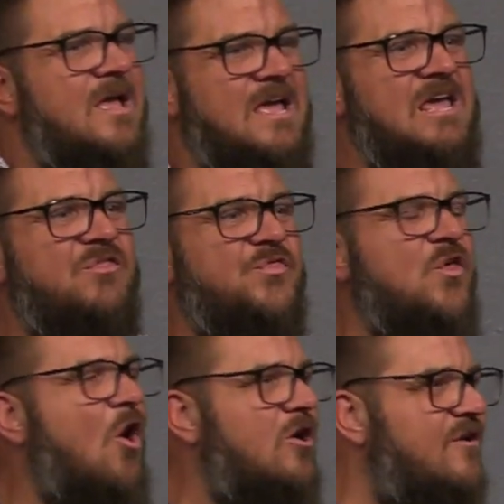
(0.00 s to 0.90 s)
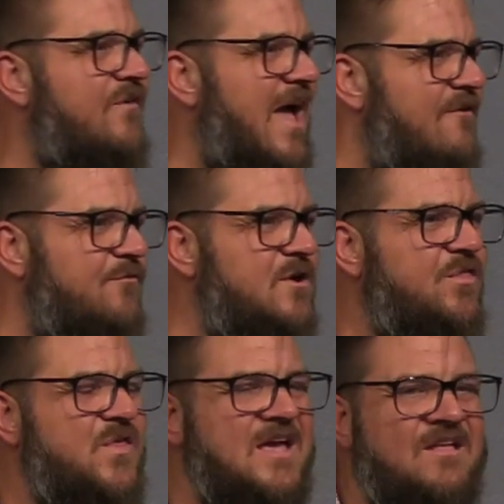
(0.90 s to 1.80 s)
He thought of
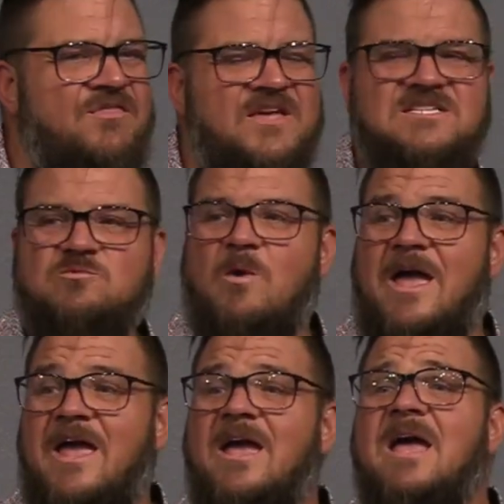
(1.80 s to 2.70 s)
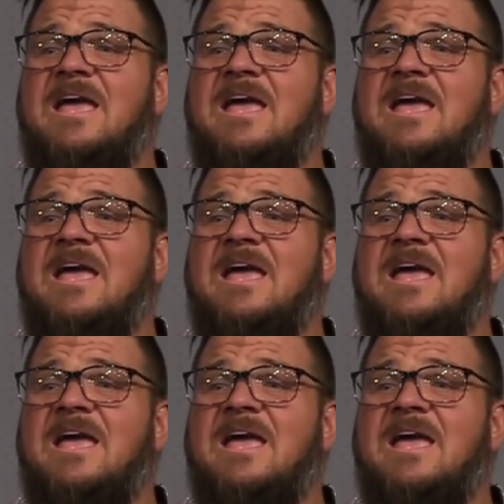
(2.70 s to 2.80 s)
everything in this way.